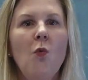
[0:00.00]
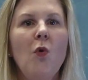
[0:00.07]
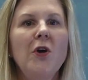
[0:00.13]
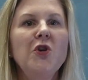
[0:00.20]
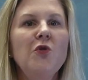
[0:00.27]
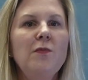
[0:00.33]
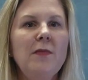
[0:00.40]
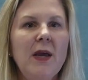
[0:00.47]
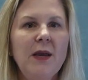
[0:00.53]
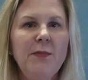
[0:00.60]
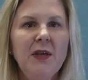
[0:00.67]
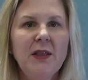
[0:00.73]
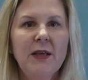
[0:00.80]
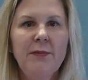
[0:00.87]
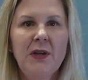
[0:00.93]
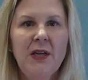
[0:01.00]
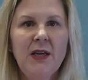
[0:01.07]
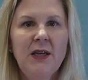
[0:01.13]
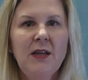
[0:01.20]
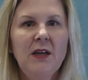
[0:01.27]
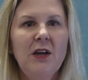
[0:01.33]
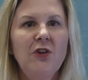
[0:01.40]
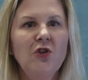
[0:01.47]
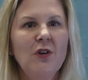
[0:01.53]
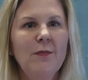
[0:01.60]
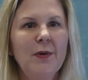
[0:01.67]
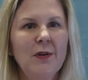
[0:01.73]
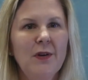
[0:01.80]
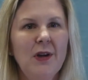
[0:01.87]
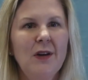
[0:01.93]
While you may be limited in your
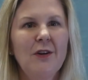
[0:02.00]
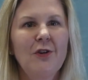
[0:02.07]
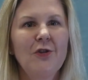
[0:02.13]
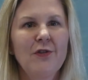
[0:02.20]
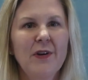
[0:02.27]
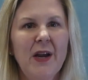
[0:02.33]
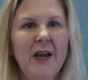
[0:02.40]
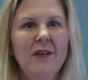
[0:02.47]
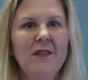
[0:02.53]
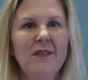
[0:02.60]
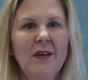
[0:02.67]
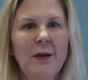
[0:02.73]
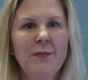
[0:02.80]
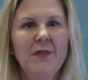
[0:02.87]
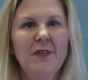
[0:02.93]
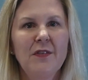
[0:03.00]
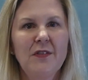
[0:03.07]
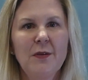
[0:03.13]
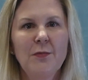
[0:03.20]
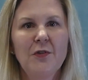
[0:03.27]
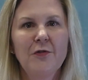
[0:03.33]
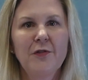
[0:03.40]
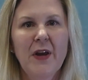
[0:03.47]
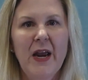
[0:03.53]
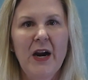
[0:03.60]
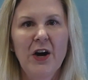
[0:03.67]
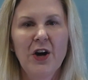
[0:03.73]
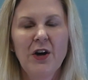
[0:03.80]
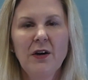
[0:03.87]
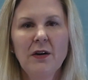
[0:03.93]
ability to create some systems of
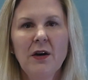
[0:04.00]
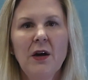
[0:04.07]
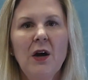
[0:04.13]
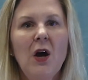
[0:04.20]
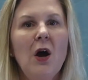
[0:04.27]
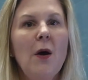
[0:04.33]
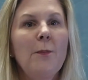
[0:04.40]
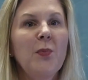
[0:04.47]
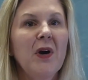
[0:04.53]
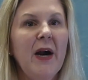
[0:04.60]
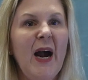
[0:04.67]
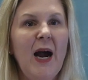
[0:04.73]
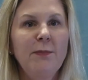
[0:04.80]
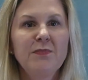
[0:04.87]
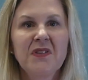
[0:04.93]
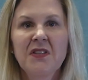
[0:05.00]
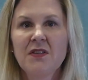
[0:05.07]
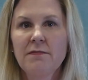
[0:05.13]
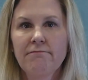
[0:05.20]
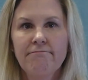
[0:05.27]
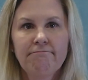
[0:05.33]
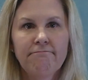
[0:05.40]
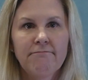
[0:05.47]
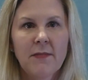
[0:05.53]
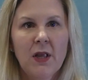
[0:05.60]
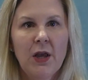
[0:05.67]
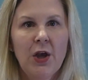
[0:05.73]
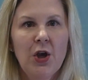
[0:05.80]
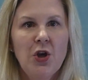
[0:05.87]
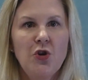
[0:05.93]
care, perhaps
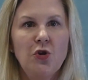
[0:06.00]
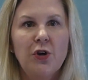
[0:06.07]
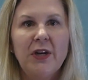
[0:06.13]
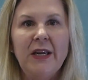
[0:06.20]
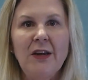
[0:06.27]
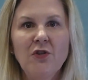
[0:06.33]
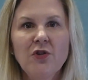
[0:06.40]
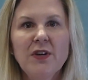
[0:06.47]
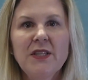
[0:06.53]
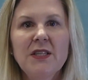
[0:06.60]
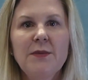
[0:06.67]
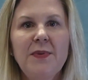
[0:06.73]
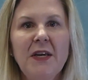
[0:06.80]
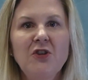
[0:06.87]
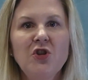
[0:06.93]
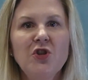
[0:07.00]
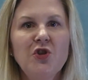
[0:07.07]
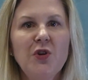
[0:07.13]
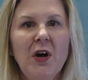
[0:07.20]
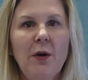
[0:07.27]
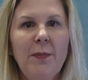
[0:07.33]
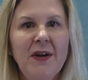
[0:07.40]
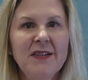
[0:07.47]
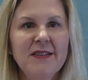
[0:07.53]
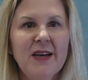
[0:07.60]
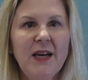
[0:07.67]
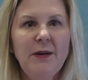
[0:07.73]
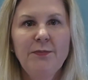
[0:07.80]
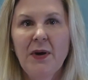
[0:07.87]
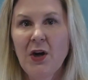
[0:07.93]
you could increase the patients you help on
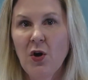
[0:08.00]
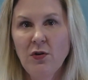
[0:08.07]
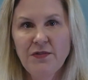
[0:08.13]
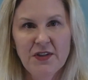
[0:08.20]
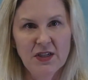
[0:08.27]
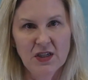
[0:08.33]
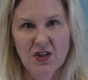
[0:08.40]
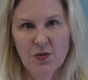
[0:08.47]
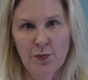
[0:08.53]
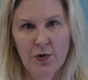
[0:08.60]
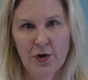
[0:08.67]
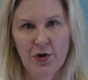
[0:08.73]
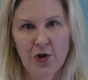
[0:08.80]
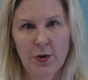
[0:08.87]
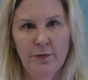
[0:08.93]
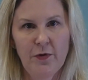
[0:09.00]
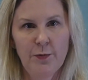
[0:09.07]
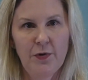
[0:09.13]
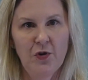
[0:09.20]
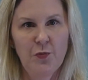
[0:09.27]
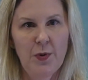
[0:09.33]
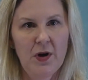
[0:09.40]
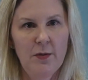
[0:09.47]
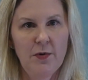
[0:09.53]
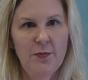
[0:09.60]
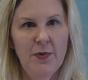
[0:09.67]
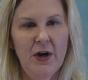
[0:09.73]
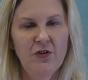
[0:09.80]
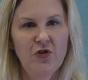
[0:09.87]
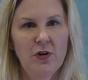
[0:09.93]
site by hosting a support group for postpartum
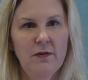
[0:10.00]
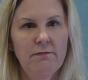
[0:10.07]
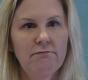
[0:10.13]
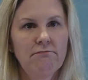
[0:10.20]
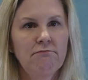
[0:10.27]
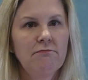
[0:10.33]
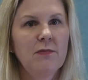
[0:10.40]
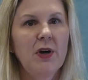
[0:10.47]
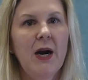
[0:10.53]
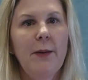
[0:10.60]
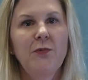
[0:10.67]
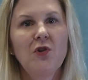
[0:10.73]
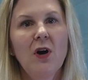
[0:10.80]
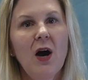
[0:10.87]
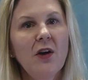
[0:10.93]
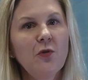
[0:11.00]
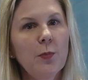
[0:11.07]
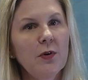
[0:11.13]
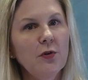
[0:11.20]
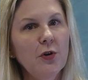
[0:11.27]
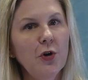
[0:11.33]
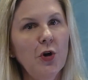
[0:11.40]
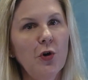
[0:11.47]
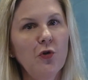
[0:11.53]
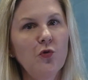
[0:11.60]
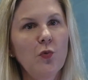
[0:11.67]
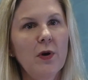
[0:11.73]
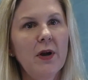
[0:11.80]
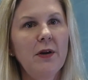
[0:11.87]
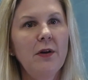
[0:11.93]
depression. Perhaps your hospital could
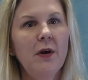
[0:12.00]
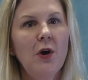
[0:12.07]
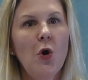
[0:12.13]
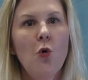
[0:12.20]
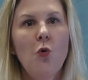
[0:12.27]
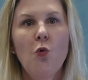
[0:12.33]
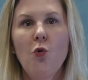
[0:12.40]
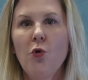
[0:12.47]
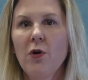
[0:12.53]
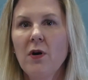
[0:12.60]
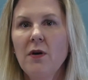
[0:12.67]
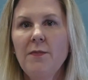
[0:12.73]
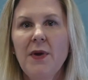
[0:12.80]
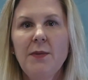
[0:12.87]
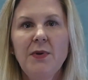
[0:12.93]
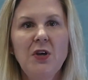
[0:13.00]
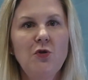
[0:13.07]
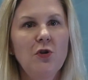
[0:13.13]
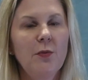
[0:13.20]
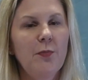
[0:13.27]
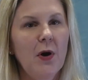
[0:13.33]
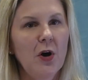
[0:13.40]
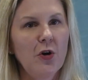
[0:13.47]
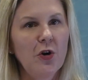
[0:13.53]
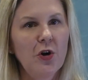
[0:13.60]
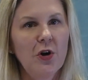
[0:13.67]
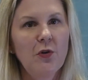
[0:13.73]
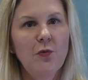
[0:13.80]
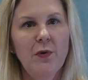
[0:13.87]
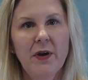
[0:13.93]
host one. Or maybe you could
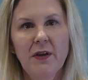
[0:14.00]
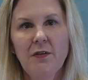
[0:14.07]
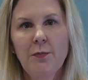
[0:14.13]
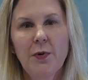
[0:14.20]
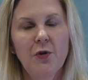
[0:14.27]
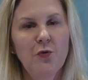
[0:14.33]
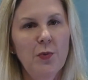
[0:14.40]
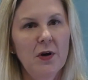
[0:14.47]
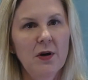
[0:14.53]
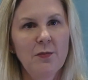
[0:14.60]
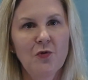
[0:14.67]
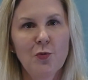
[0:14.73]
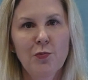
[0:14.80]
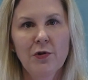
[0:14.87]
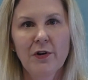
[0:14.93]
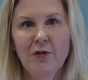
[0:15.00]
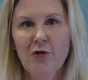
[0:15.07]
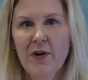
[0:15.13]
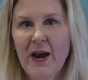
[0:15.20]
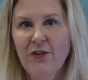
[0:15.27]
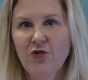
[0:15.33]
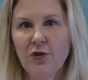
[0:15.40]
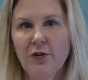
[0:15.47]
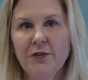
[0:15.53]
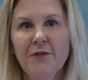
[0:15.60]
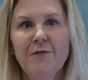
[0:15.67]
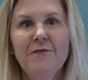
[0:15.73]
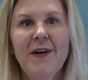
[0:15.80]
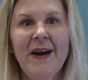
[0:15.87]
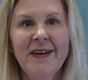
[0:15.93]
partner with Postpartum Support International to
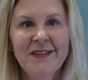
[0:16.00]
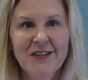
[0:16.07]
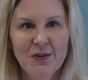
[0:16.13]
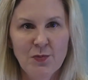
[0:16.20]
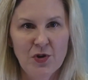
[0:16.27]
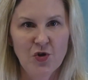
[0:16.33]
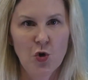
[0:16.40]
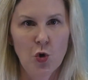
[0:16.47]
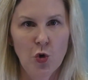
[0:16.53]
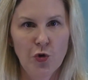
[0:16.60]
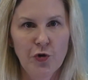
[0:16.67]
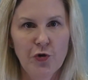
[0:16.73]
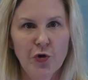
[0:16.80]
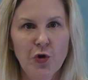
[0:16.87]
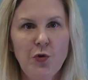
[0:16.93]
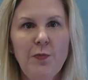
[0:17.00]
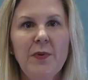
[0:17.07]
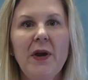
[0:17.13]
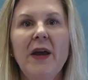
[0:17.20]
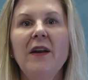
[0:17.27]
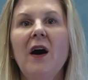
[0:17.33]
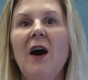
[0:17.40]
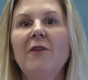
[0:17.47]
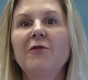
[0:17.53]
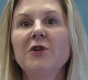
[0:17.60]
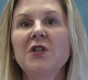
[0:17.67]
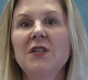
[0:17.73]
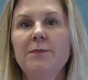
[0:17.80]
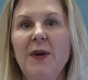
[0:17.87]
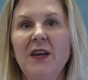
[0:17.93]
find someone to hold a group and offer
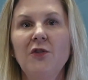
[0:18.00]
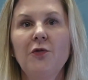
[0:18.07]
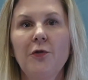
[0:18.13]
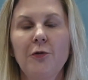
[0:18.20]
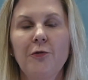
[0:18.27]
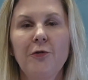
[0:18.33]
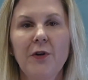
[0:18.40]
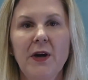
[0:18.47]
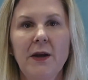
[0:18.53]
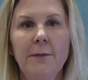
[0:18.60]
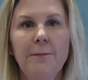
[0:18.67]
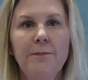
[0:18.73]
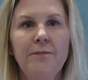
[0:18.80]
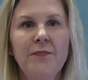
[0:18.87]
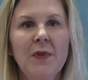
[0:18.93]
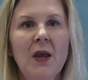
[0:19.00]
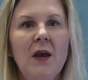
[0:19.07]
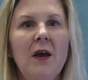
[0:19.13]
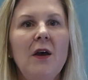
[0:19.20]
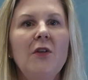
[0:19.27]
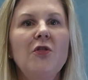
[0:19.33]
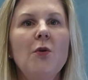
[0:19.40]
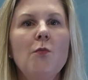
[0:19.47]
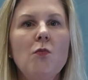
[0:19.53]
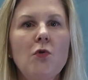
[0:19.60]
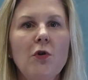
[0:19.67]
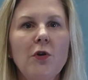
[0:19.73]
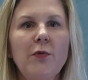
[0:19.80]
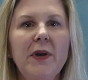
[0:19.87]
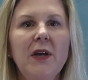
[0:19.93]
space for free. The
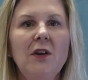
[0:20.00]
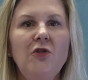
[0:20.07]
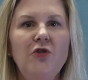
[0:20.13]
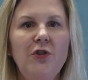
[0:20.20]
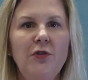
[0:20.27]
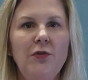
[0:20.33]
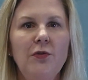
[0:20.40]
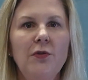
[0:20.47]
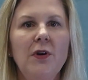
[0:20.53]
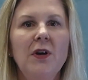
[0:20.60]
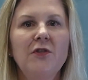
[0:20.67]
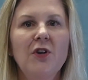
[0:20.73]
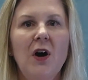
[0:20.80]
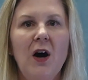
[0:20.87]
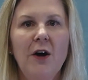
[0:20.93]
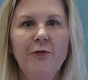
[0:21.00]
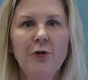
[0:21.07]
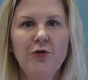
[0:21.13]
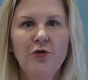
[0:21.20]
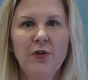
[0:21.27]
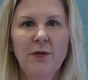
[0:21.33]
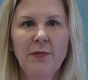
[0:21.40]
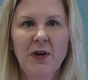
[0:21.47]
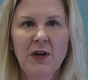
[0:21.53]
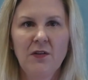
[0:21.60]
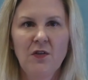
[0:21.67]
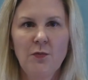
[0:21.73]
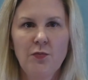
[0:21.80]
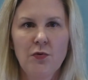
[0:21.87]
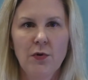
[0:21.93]
more we can do to offer treatment and
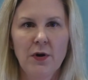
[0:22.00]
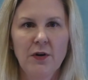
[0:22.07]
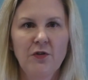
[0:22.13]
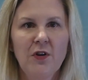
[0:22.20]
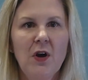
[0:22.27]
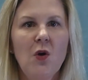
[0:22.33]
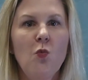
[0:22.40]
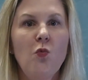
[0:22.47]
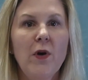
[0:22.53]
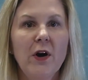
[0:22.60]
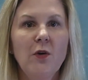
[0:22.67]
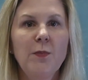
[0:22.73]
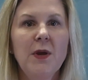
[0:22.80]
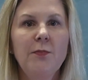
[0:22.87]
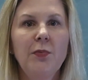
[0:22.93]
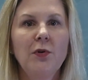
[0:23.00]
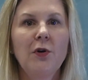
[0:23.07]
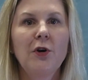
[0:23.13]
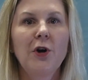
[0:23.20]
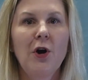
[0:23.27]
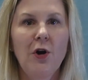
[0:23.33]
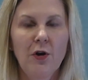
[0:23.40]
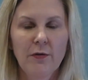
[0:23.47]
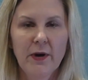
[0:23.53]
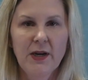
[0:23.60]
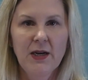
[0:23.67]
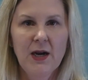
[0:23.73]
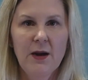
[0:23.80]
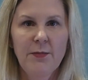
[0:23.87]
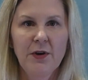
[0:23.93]
support where people are
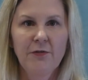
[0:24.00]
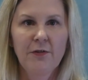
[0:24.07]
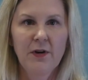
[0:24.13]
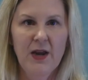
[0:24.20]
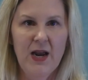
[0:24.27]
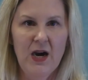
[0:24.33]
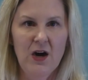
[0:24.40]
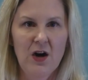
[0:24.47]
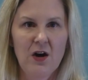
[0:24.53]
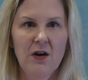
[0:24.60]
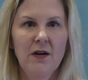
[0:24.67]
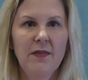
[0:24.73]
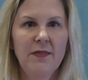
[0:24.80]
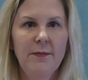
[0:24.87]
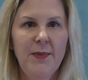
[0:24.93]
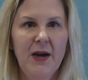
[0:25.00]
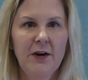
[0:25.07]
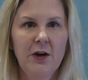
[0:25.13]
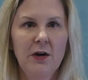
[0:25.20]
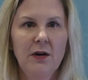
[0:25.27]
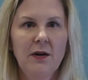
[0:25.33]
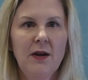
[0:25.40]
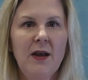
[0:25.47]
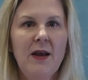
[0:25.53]
already coming for care, the better.